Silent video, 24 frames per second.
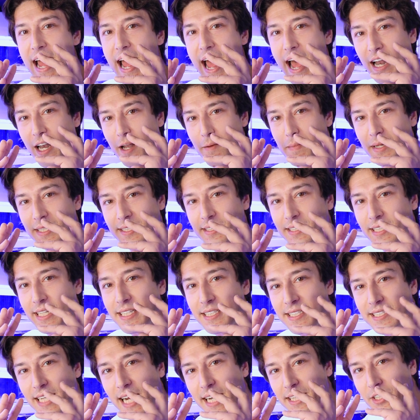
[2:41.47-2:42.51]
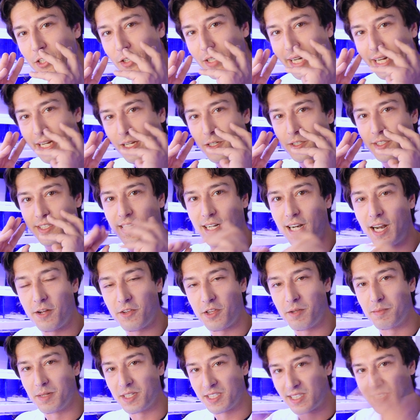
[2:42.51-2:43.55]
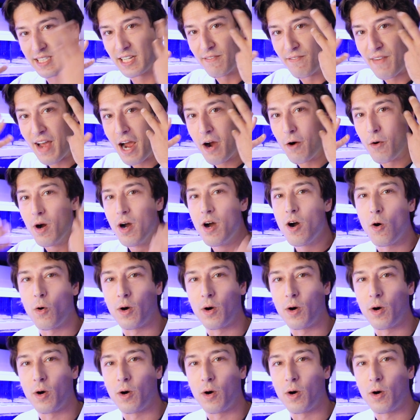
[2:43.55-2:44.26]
elements inside their gills that allow them to sieve out